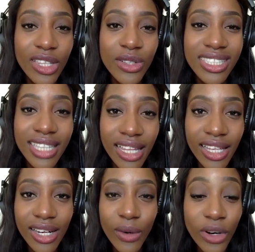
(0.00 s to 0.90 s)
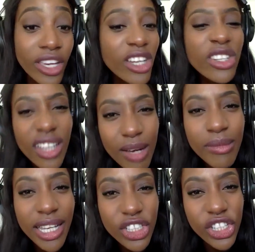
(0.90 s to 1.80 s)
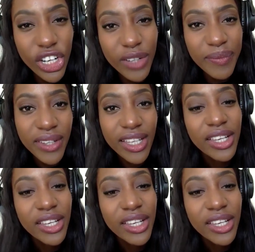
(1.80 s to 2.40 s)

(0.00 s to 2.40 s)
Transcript: either sell it or you can just come next year."